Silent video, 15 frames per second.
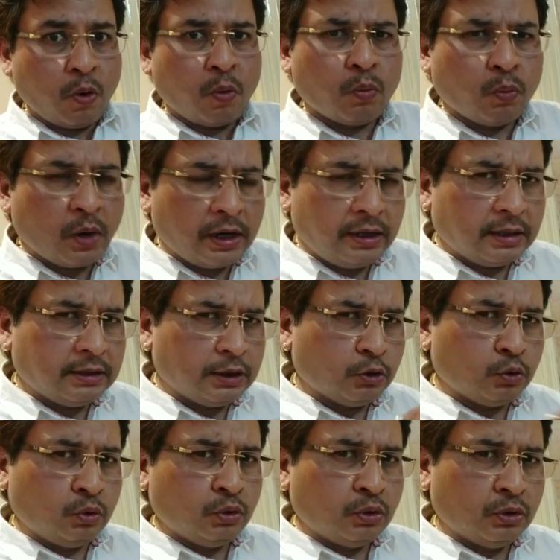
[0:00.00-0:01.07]
what
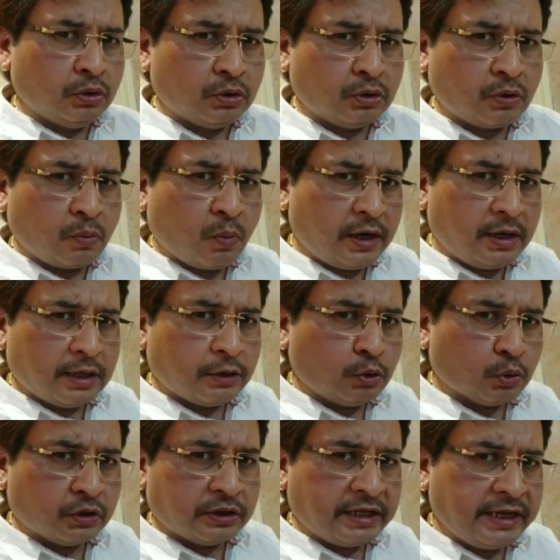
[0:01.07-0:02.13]
are
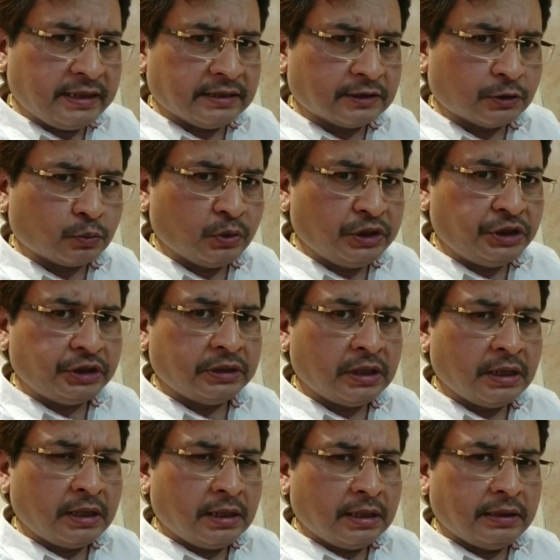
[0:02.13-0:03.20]
those things which
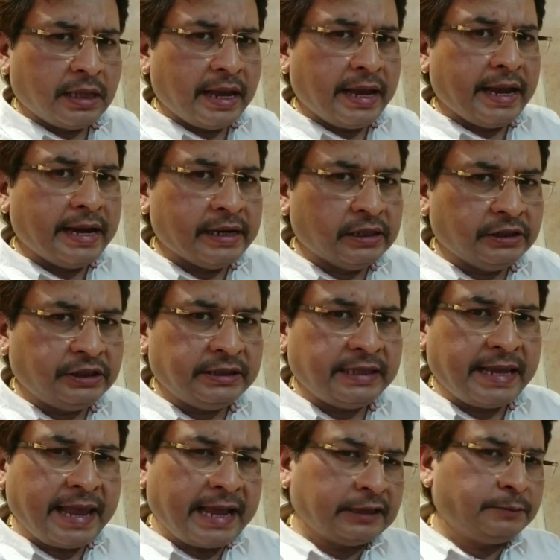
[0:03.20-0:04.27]
the
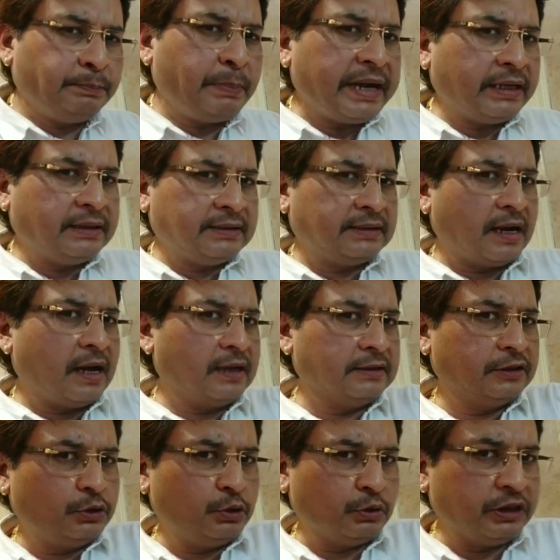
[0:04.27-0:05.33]
energy expects
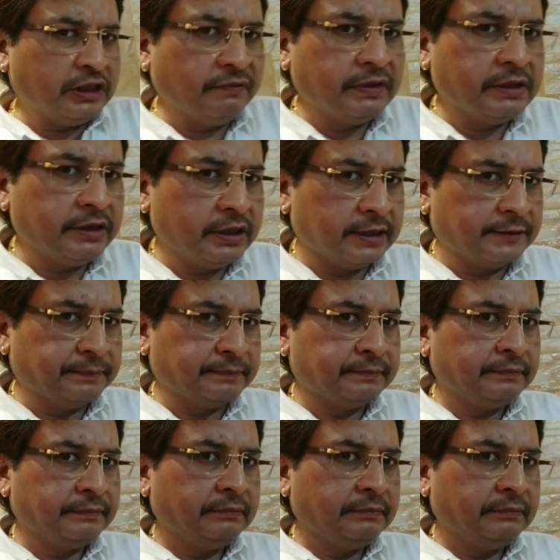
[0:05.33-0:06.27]
us to give in return